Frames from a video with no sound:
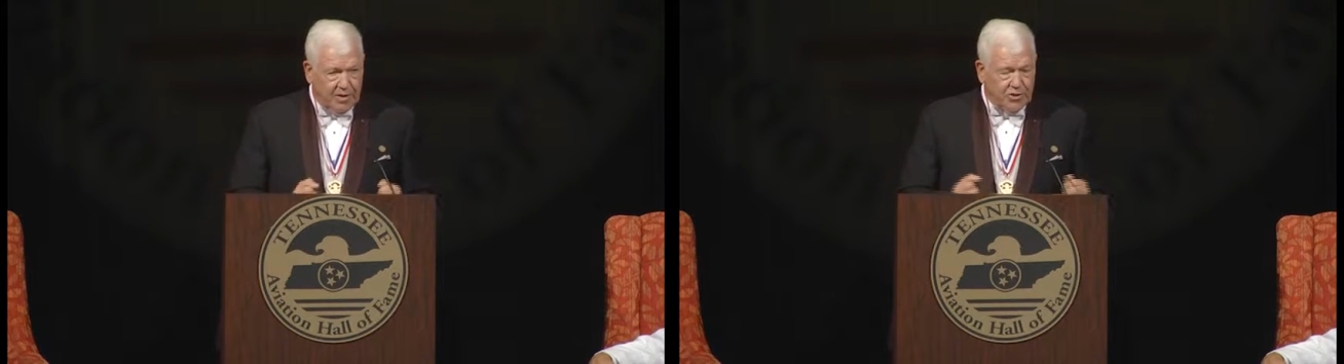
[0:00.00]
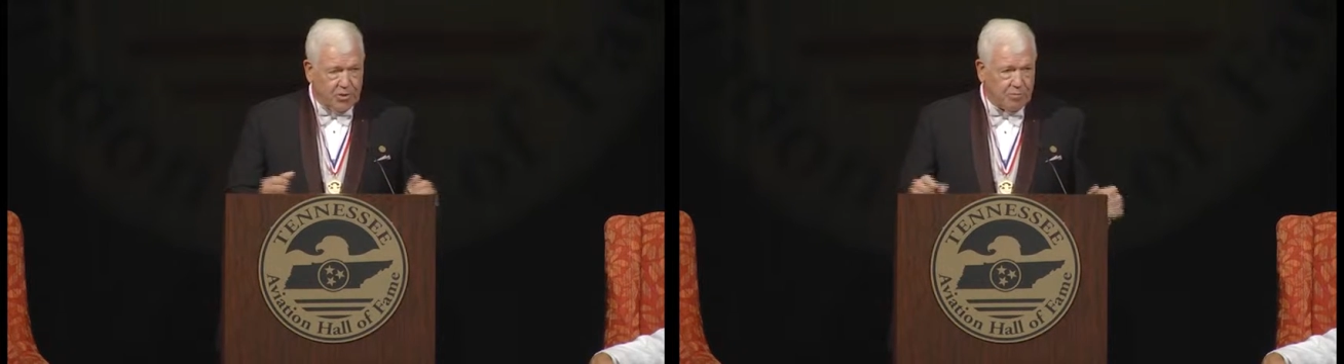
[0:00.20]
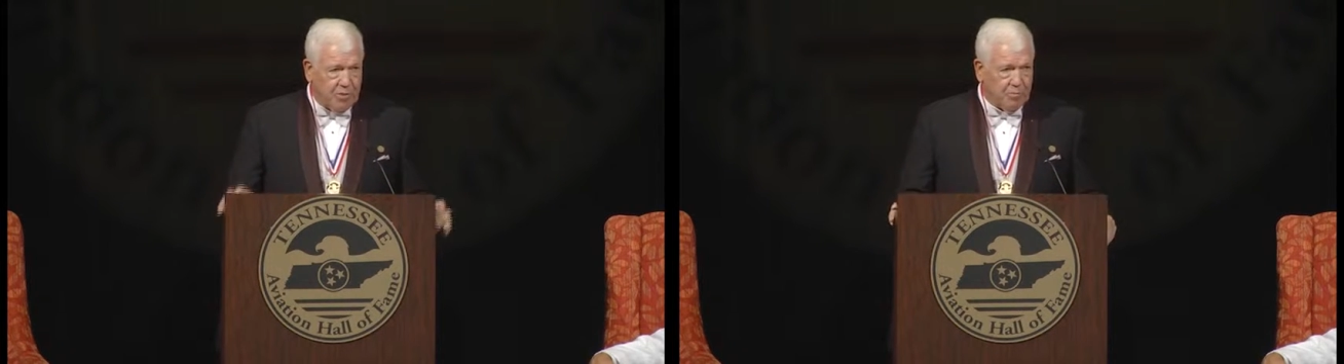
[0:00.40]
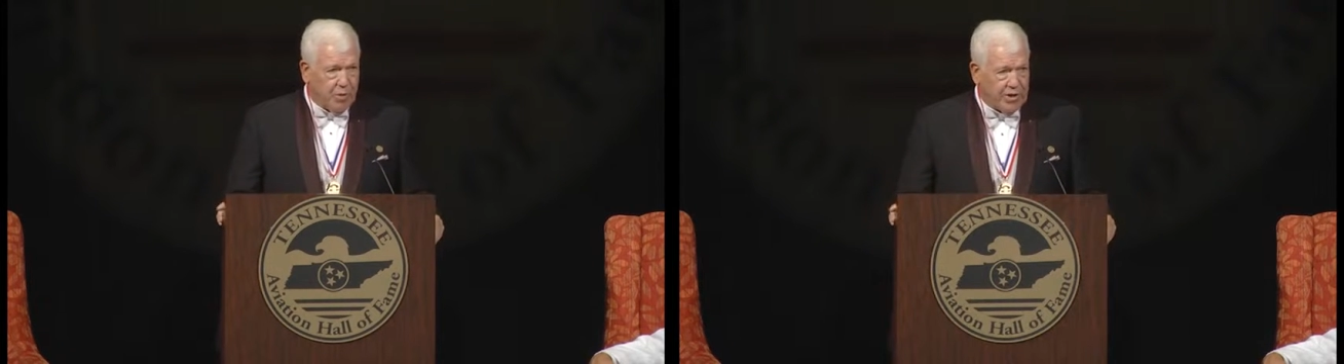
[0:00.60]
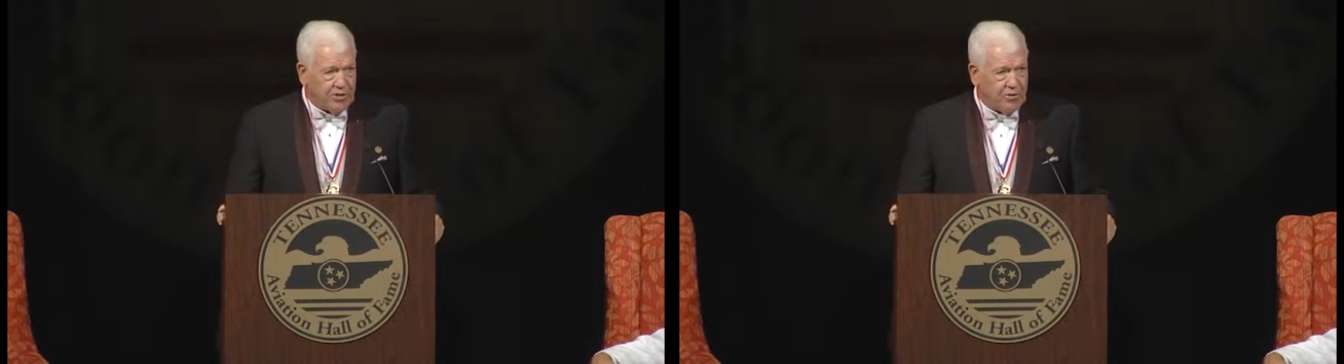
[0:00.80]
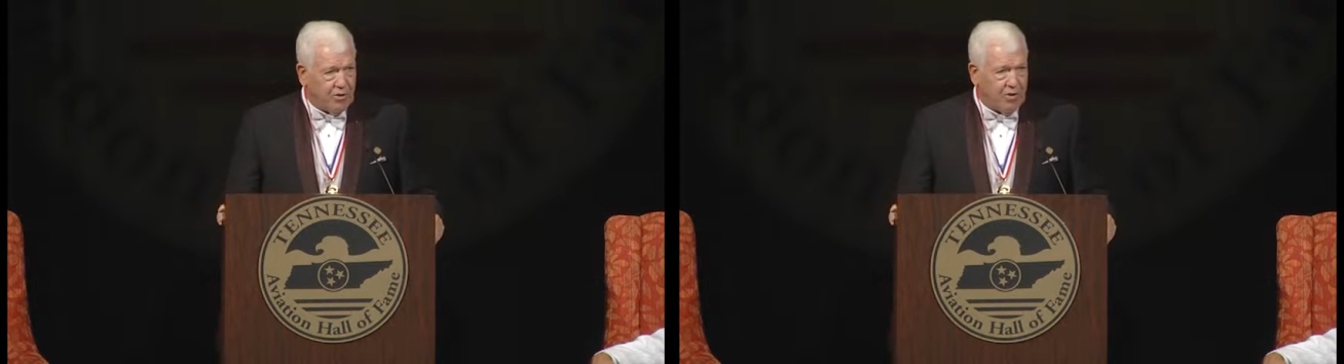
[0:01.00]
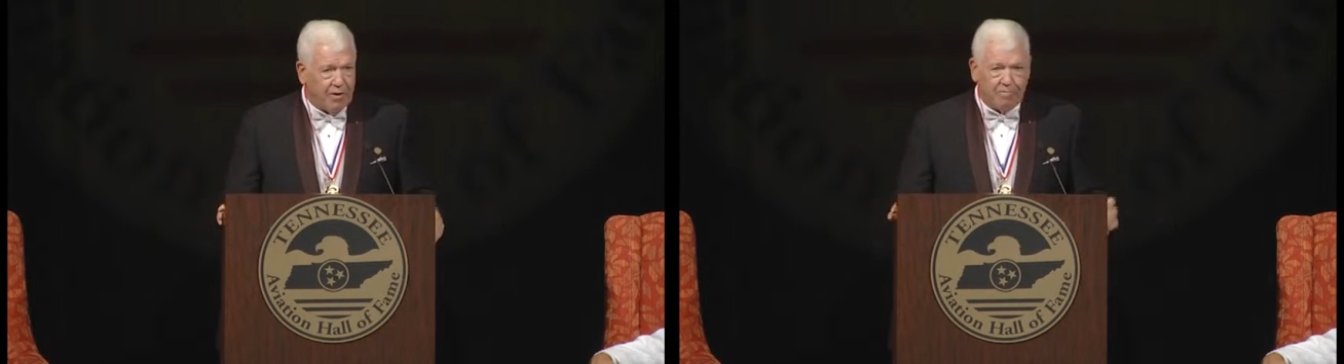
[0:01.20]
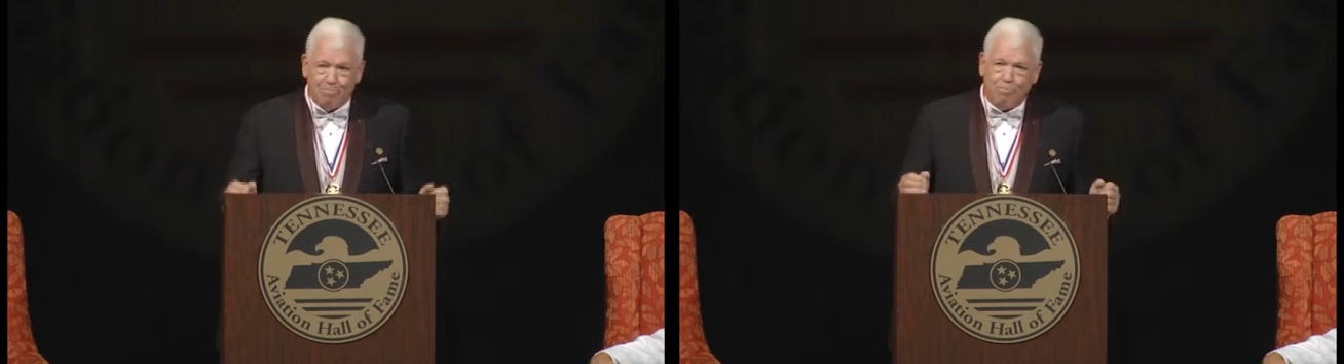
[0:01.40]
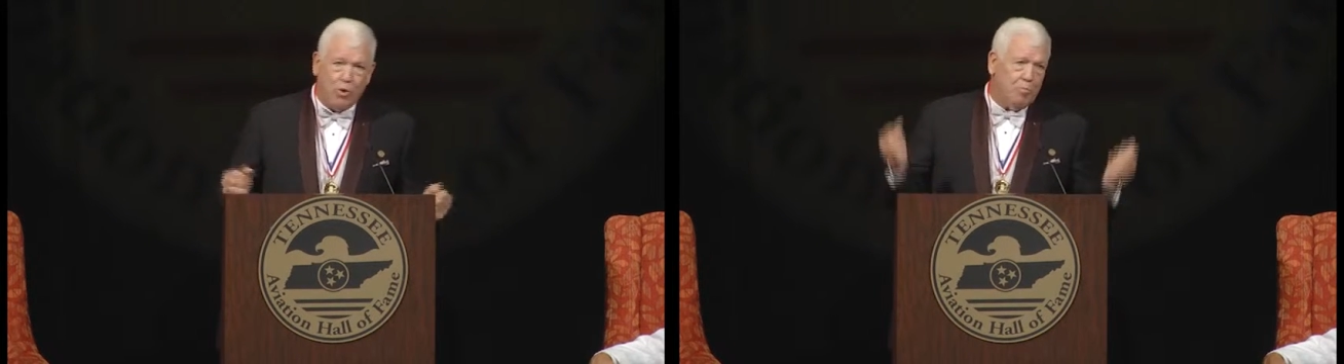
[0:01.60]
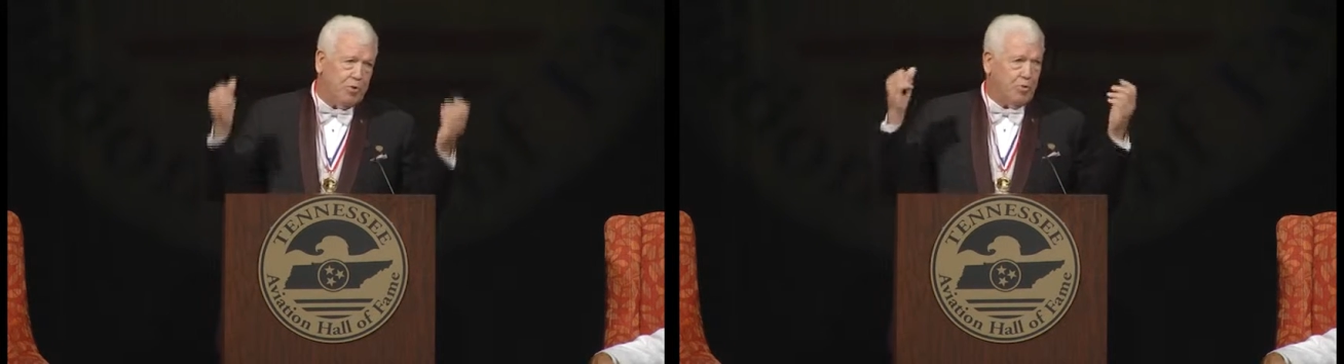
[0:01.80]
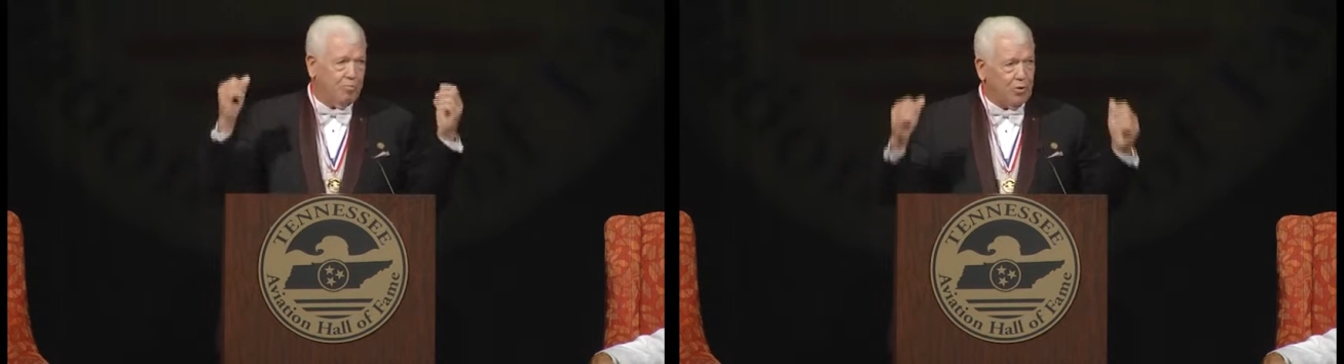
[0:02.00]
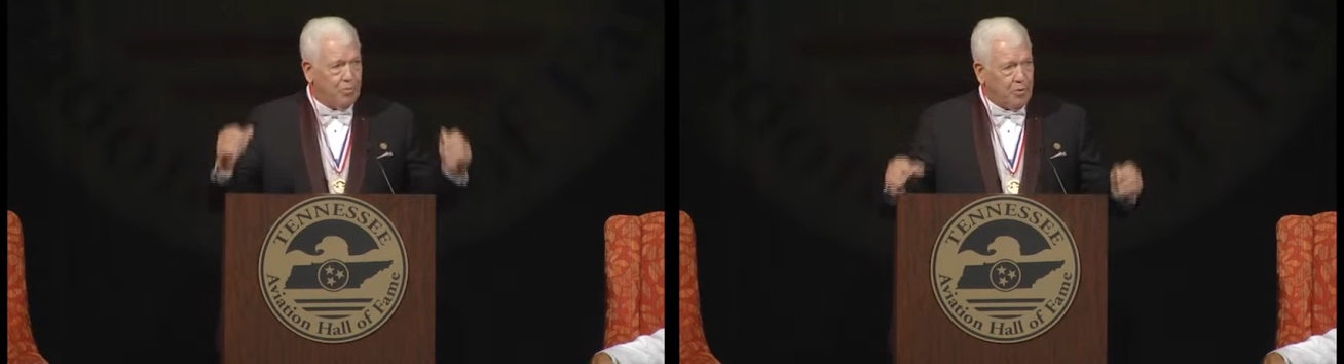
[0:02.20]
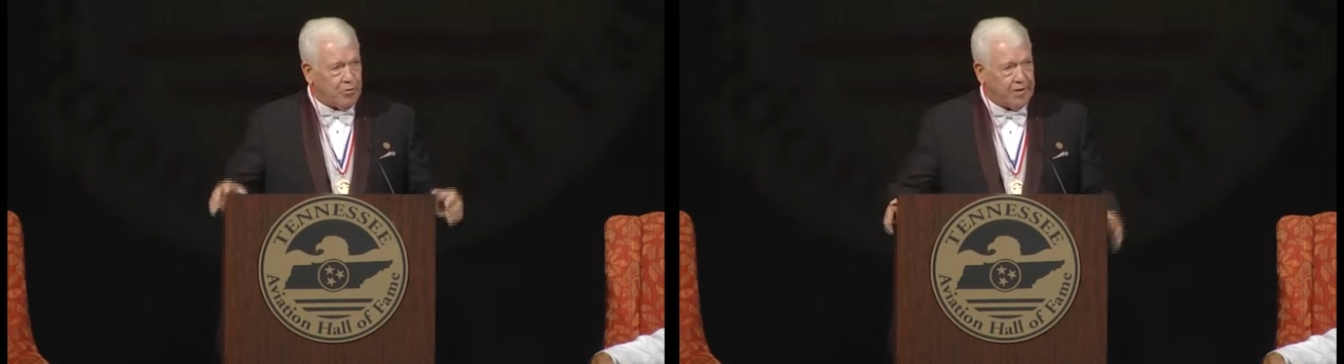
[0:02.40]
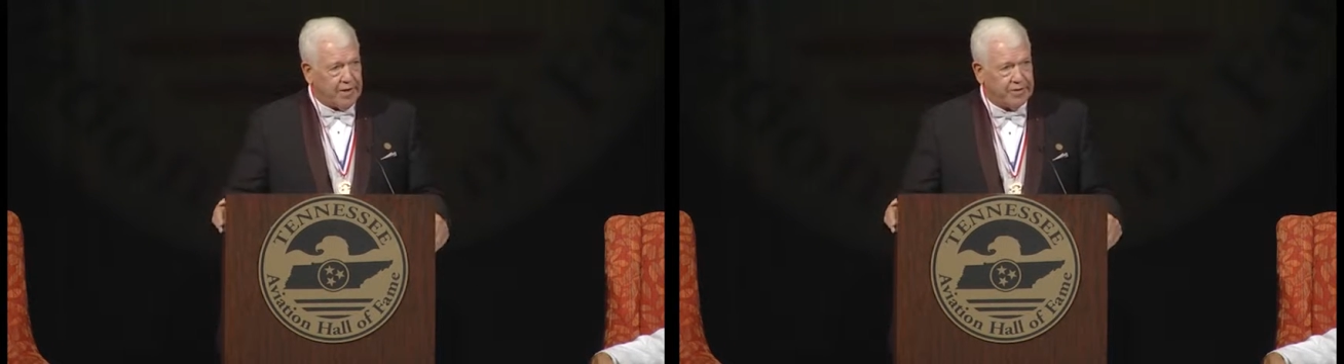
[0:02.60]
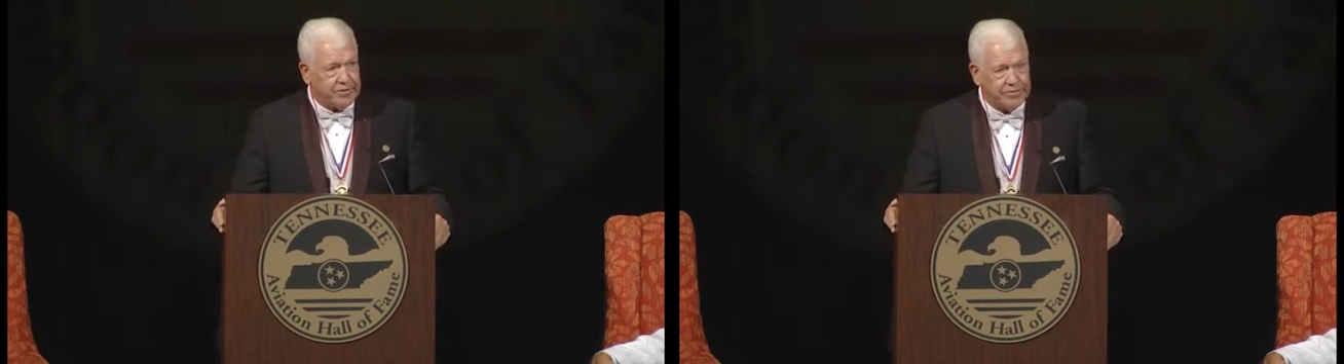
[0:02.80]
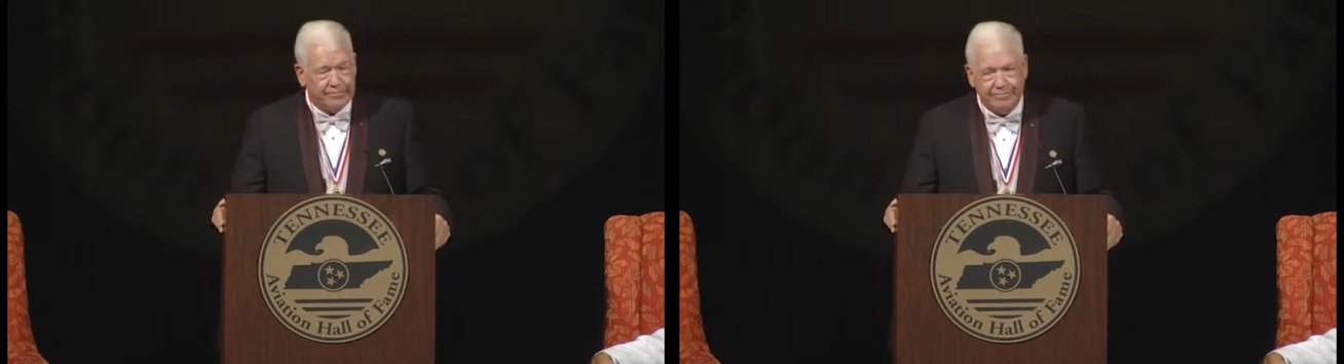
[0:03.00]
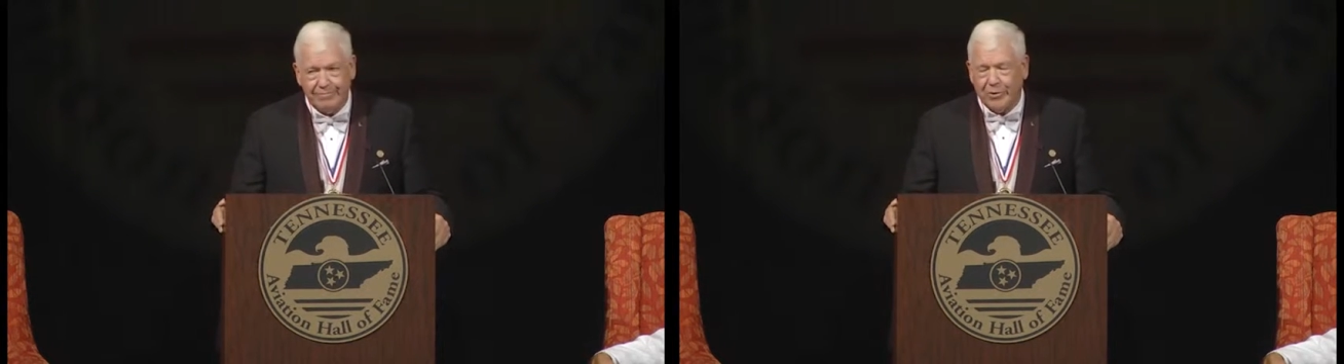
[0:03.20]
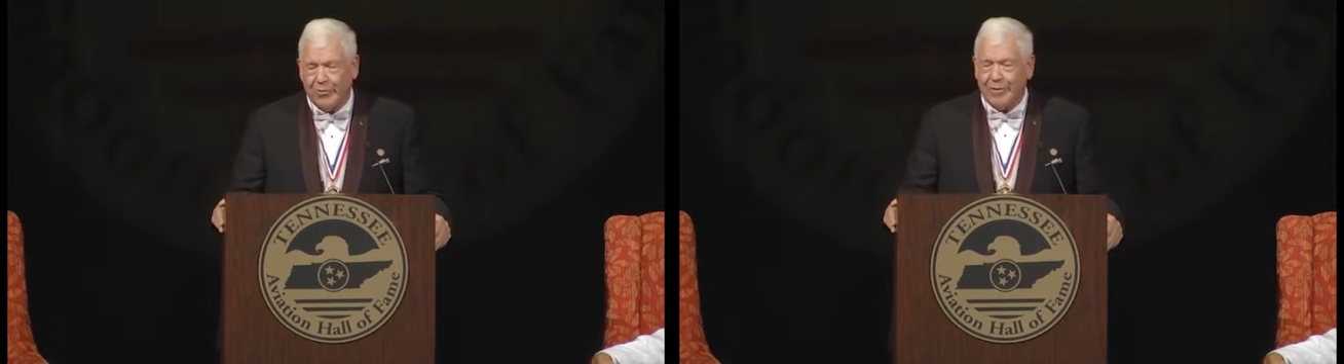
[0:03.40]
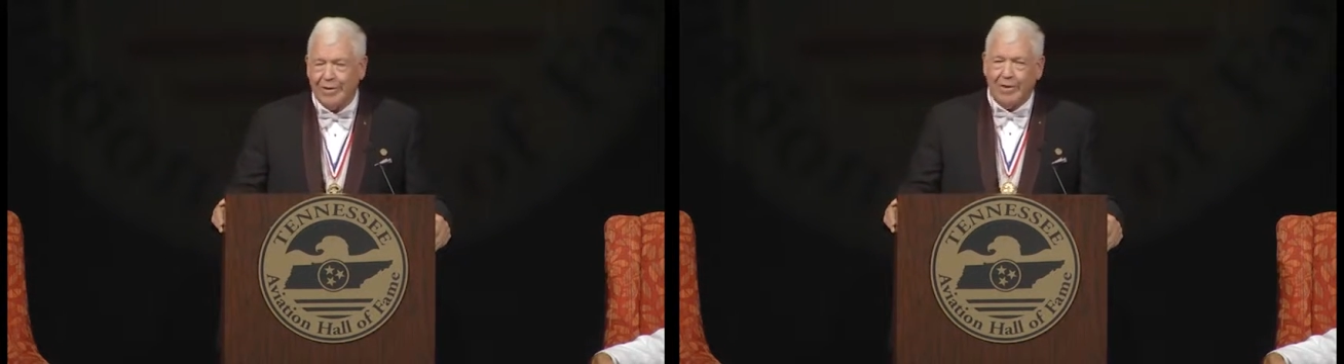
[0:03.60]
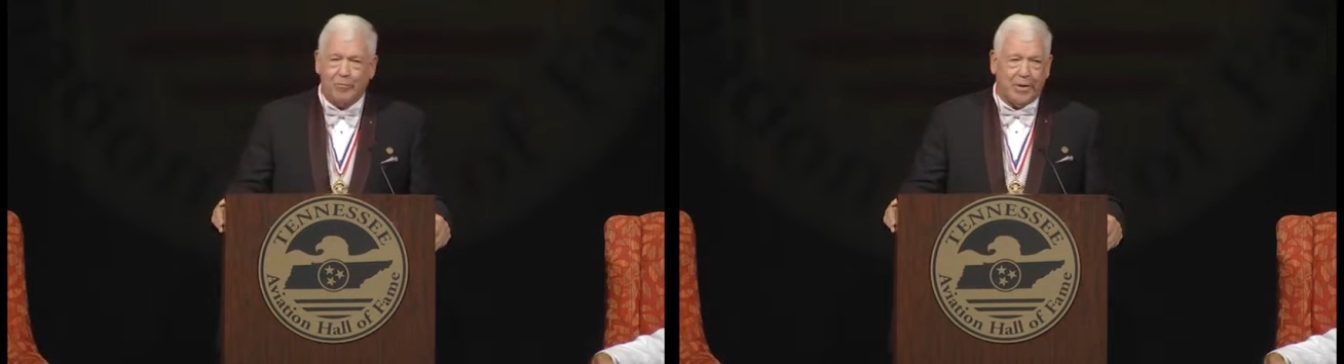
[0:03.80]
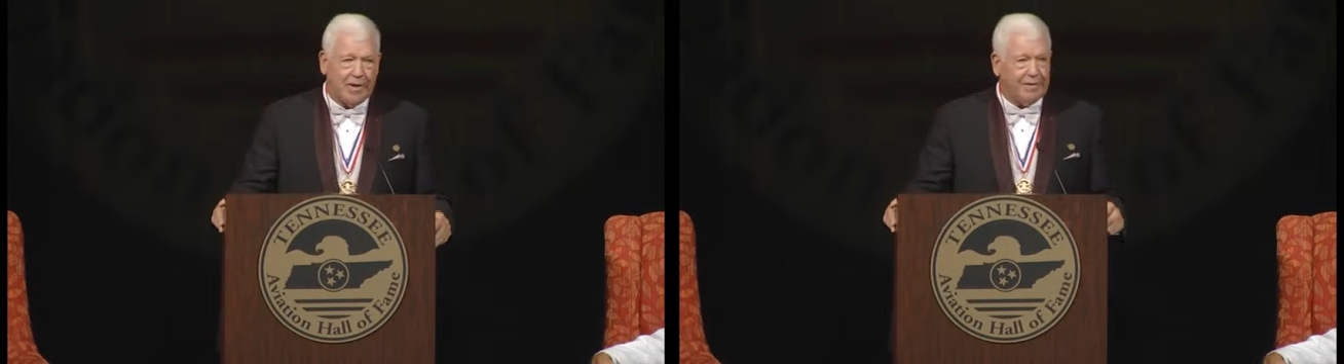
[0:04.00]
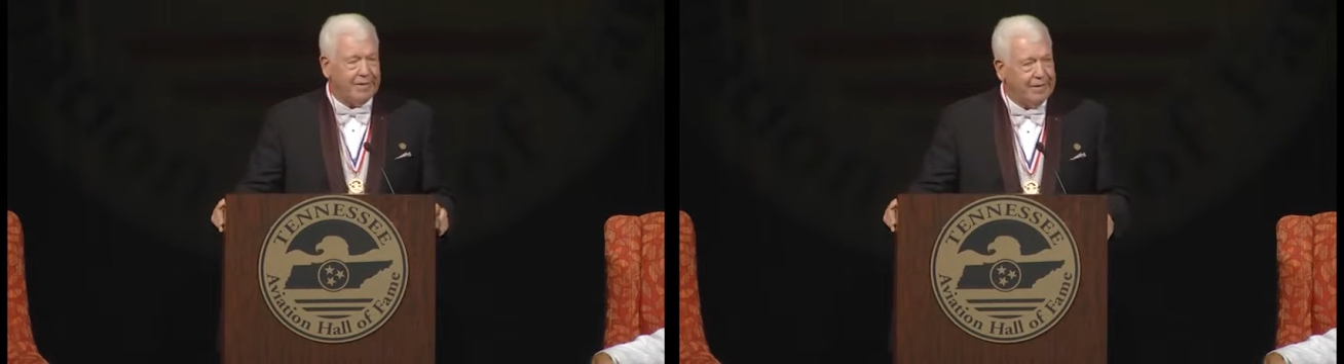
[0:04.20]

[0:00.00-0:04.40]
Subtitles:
jumped on the brakes too hard, and boom, boom, blew both tires. I'm going, oh man,